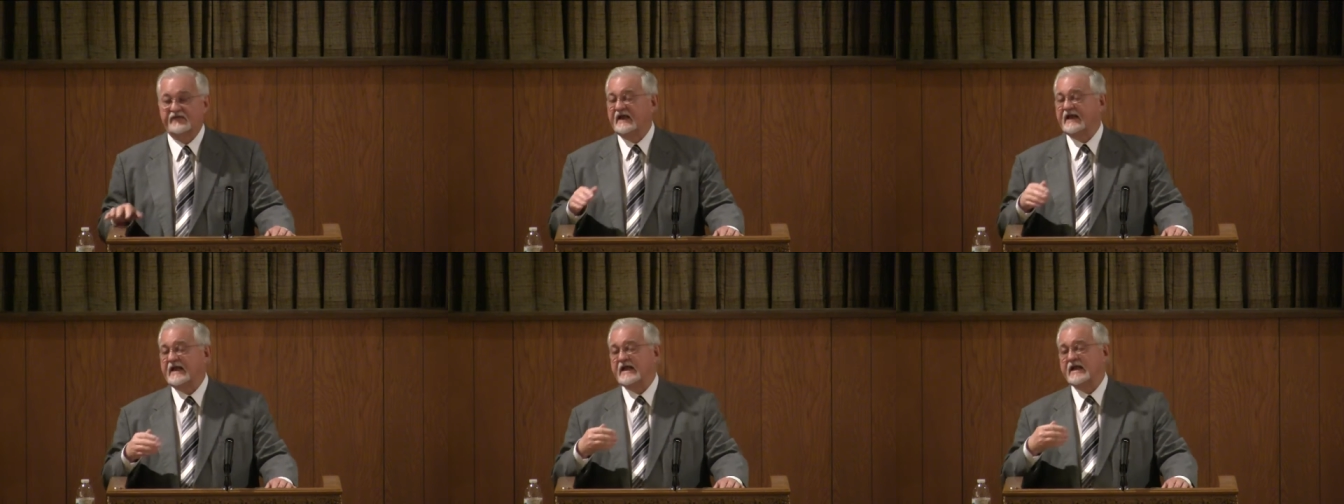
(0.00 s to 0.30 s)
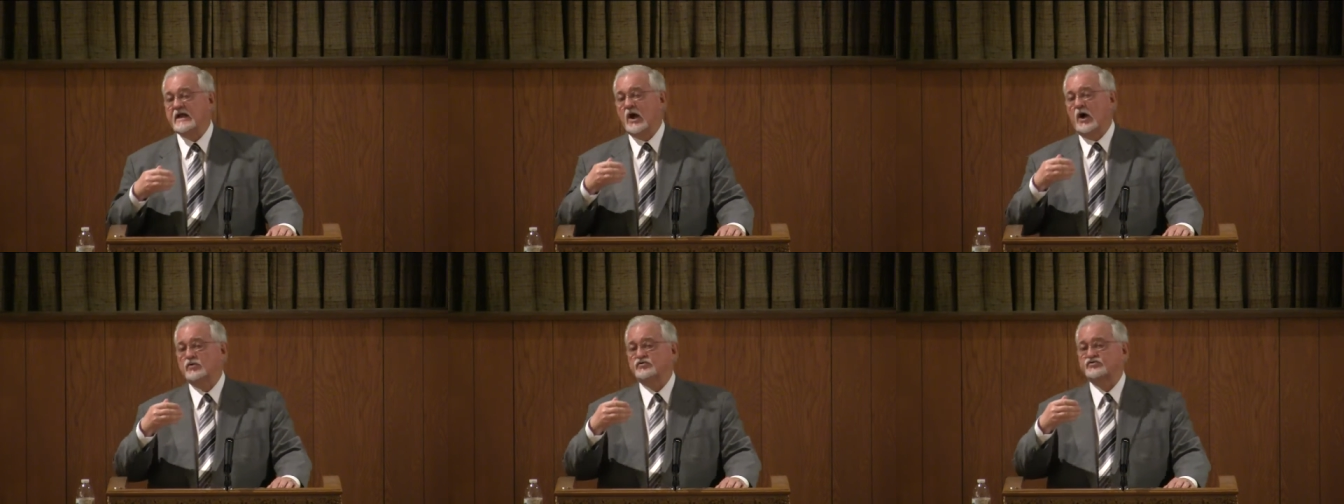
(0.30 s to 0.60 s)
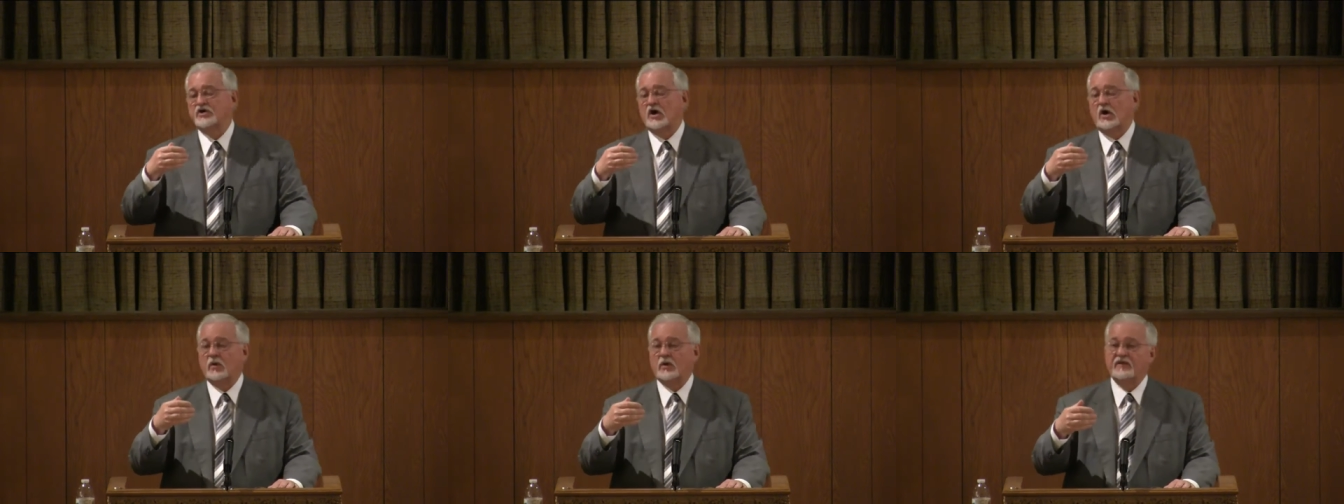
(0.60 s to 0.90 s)
Then he
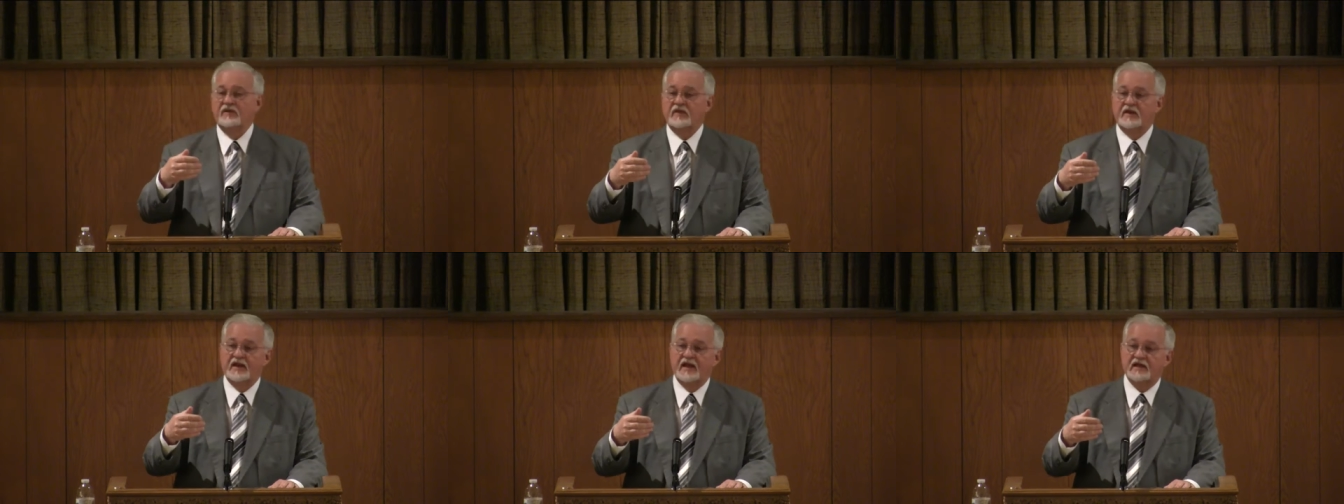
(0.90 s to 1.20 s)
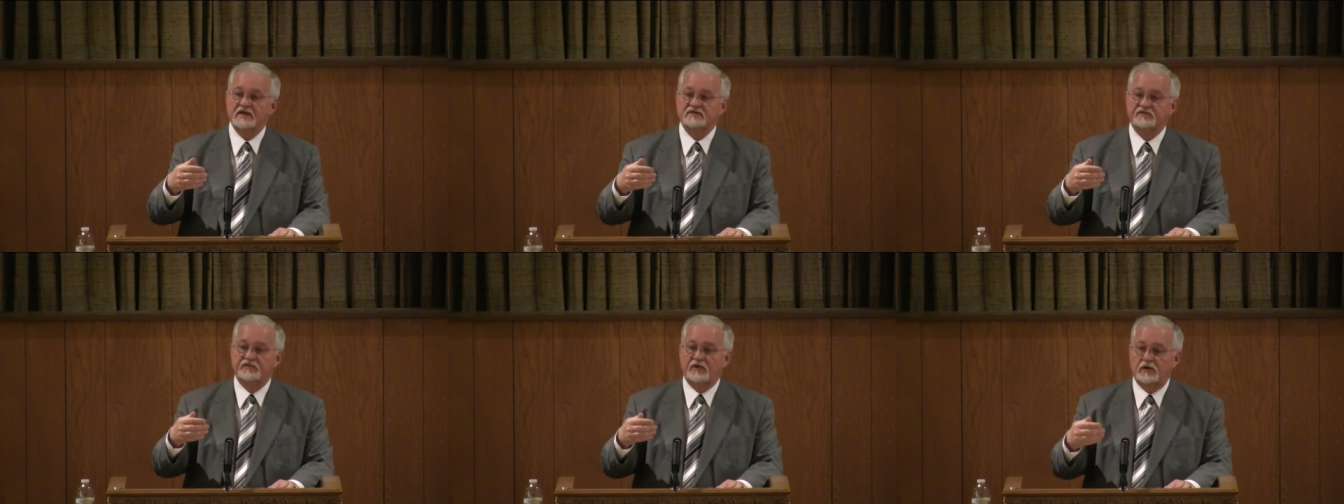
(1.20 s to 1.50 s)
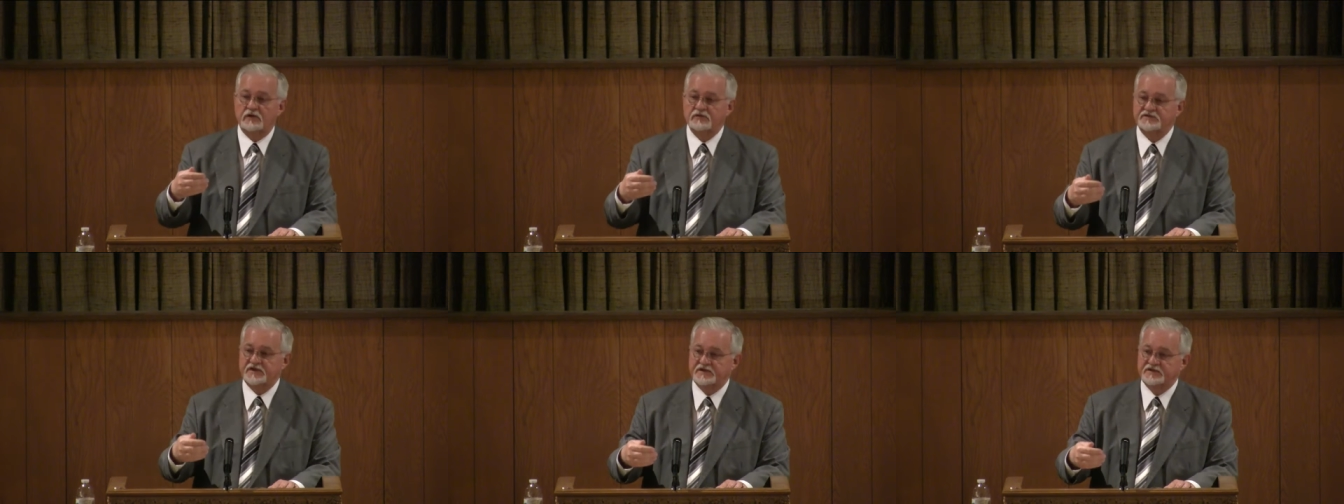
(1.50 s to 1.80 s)
goes on in the next
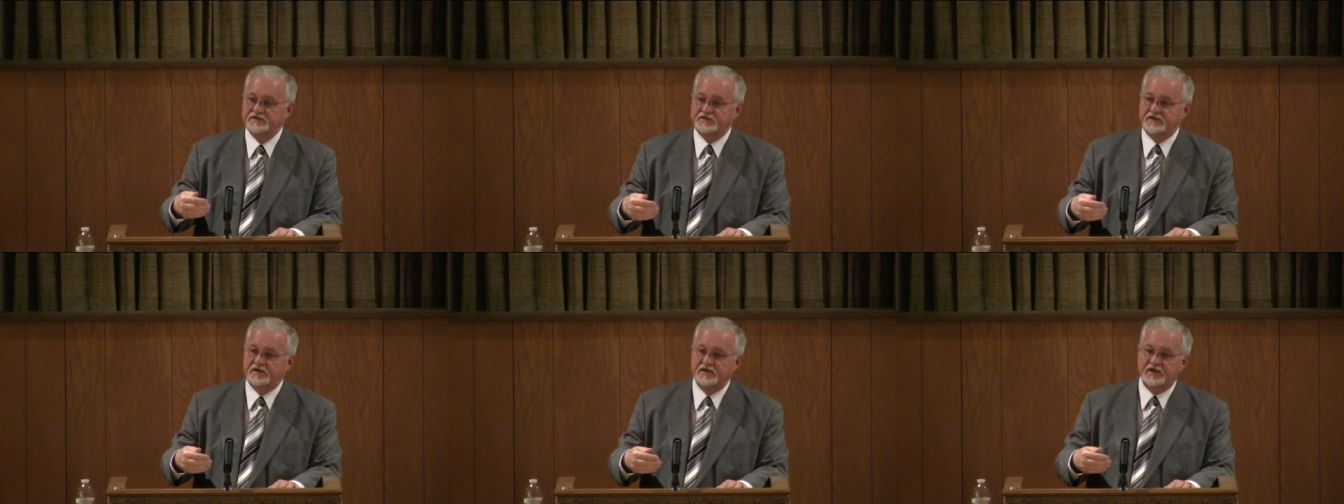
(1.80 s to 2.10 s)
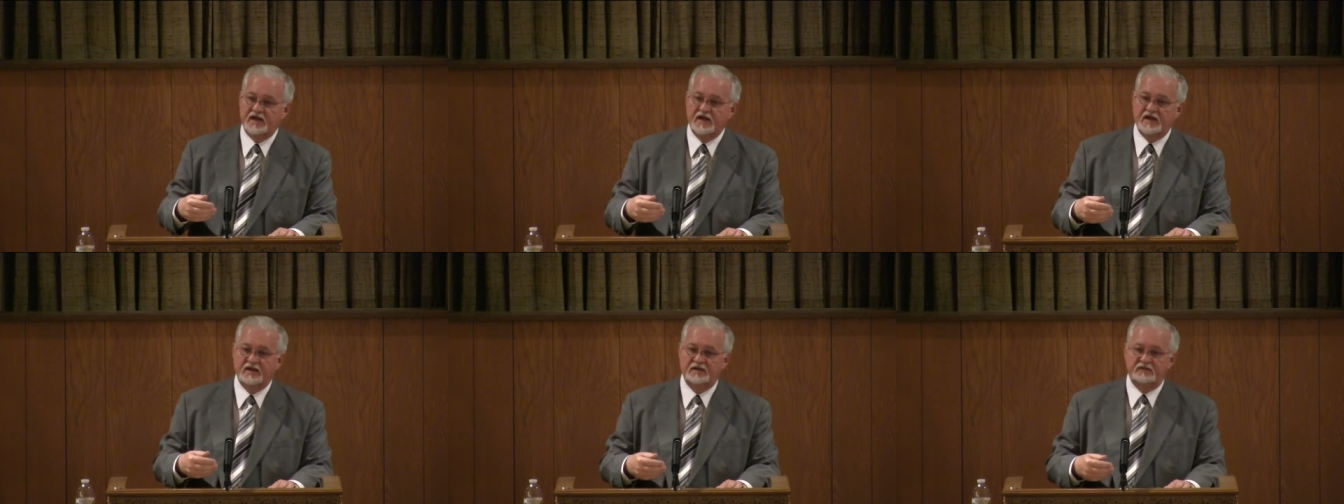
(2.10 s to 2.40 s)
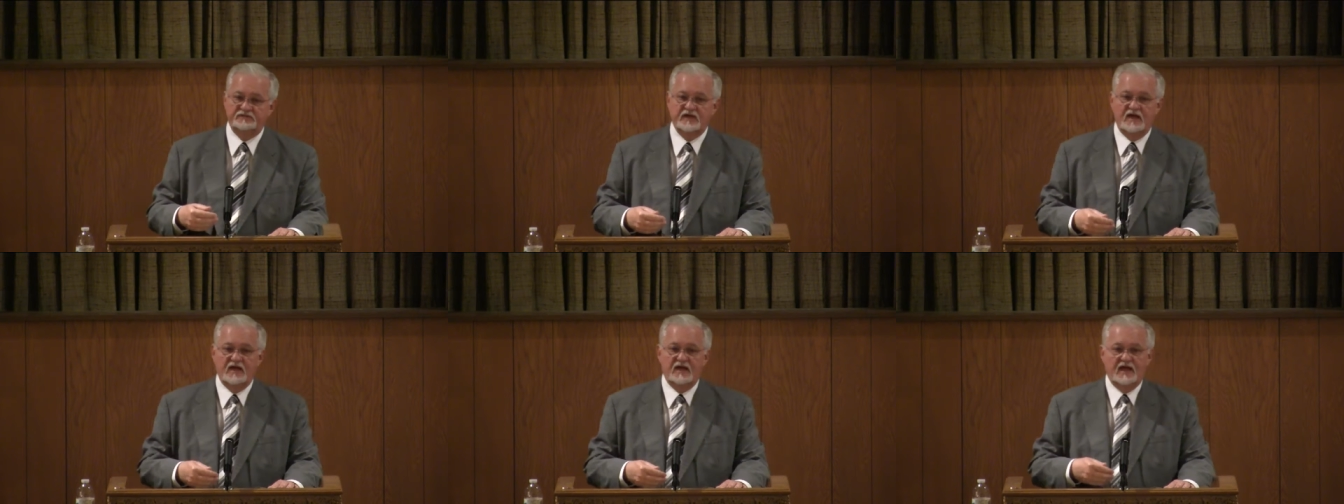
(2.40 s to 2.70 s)
verses to
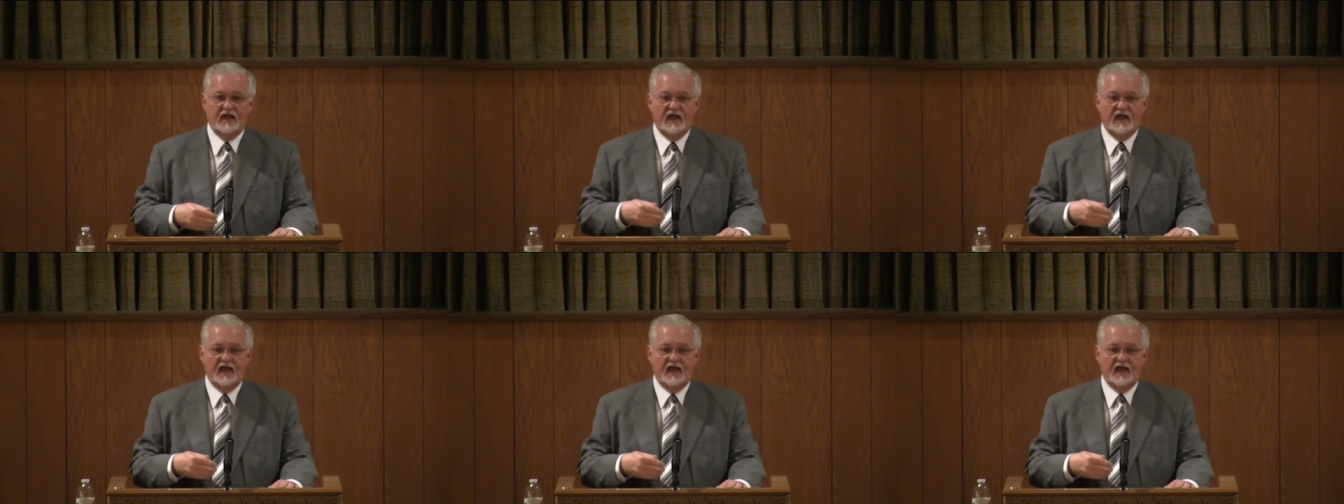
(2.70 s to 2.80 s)
give